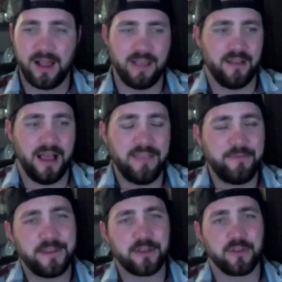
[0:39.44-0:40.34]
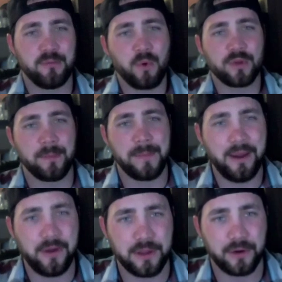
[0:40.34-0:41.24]
I figure the more the
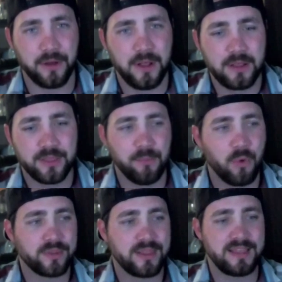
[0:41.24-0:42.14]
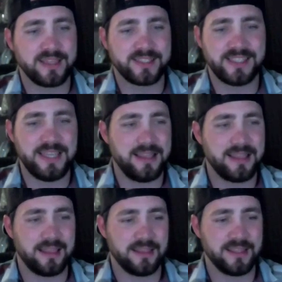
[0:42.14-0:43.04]
merrier. The more that they see
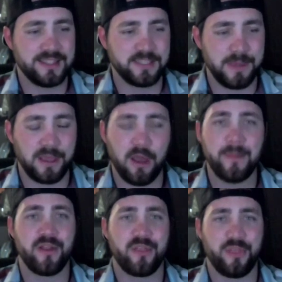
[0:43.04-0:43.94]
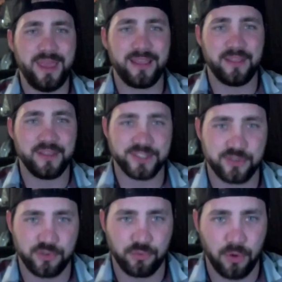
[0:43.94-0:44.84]
that this is becoming a thing and this
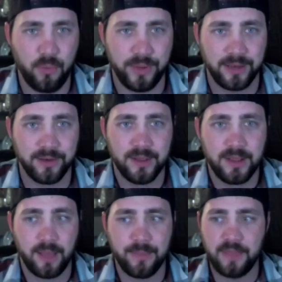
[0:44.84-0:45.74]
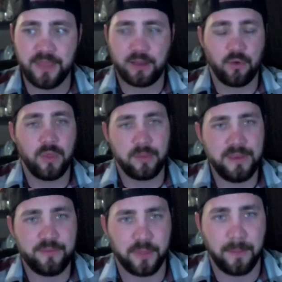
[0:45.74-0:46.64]
is growing, that can only
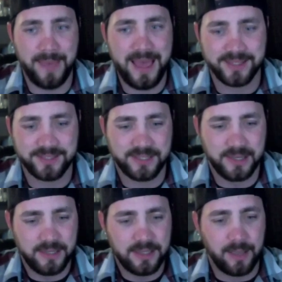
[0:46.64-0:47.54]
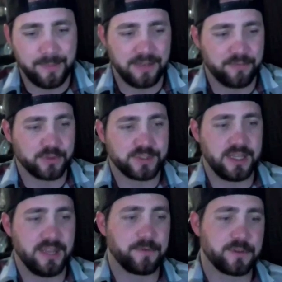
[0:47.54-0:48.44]
be for the best. I mean, if
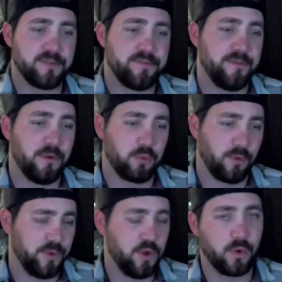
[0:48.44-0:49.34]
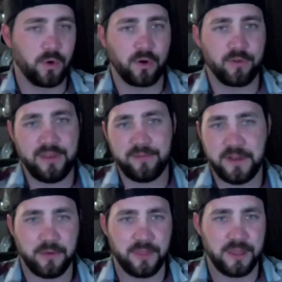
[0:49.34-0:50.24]
there's a review or a vape
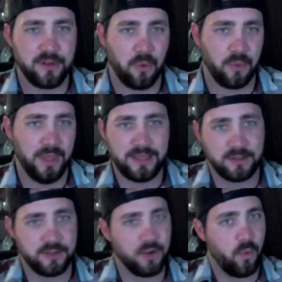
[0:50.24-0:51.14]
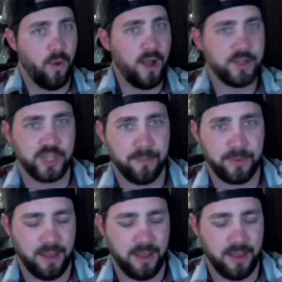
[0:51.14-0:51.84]
video that you don't like, then don't watch it. But